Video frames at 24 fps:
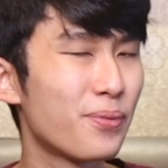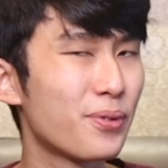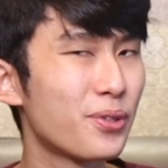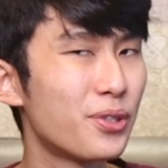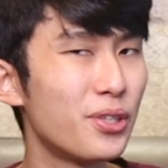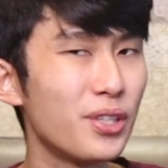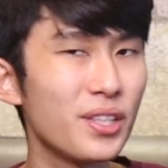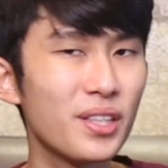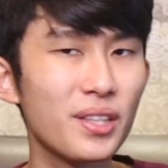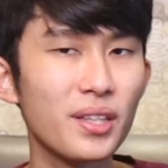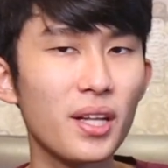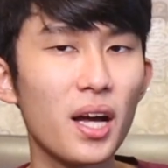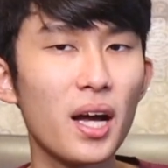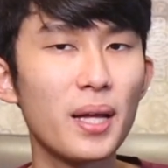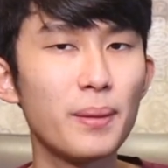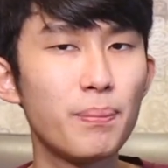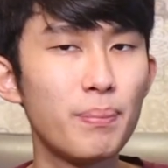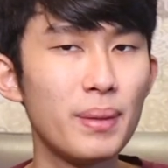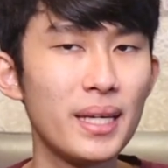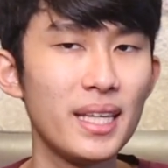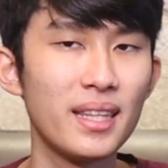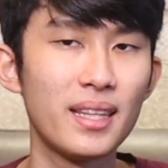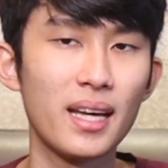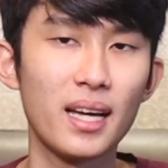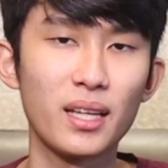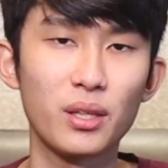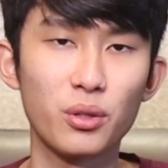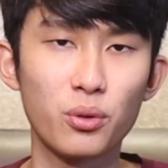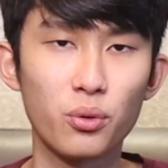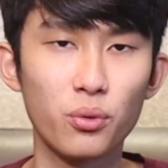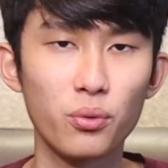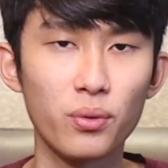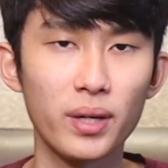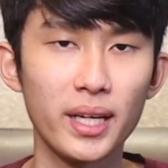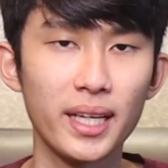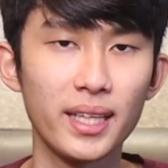could not be that
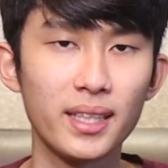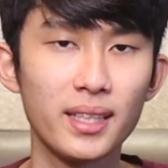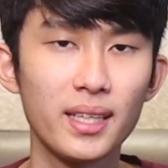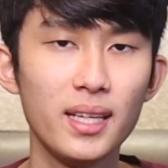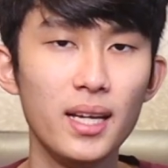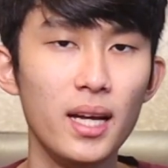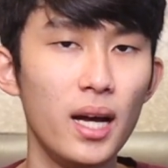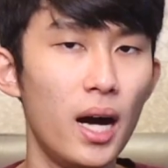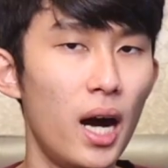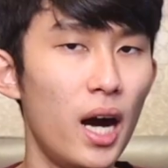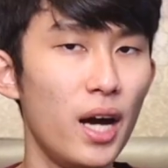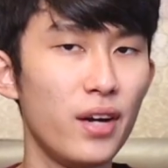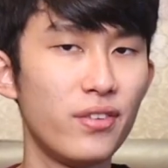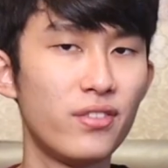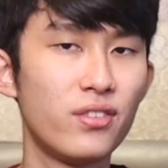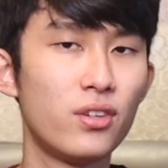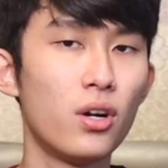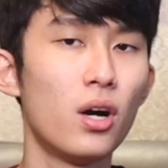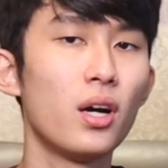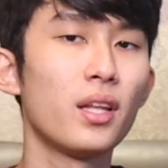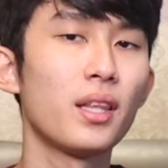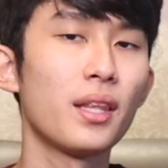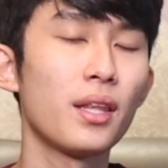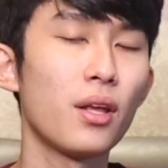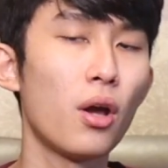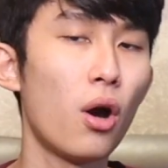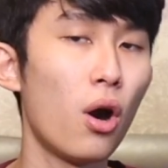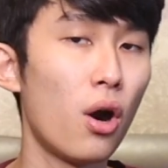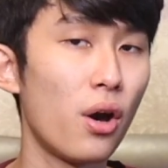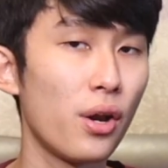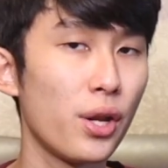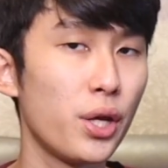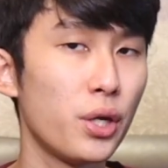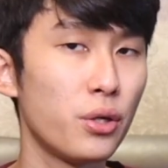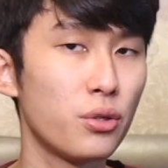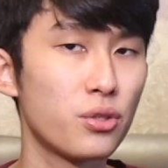great. I've gotten
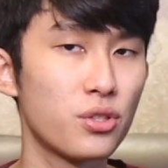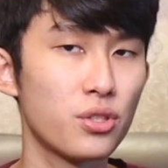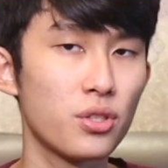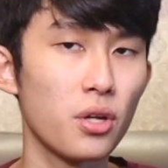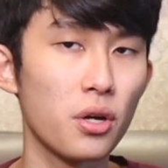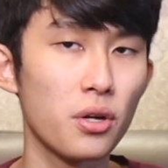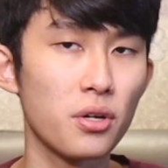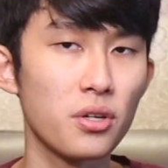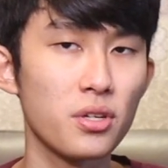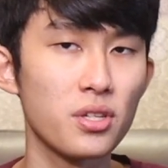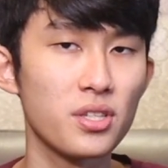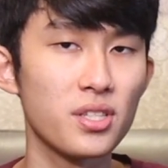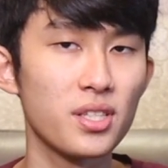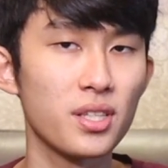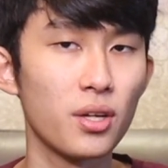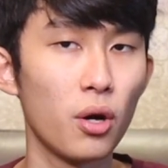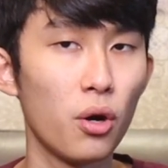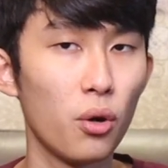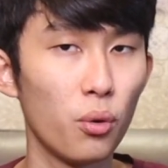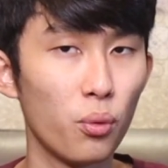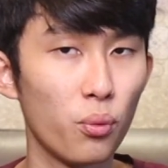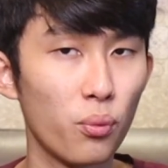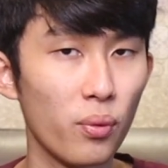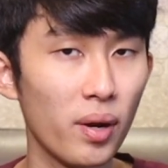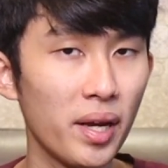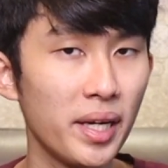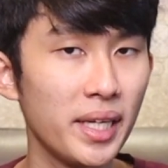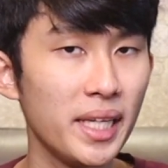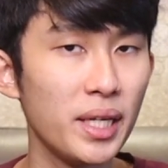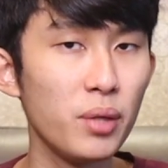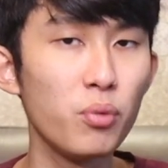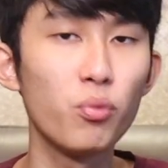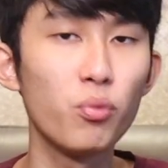audio stutters already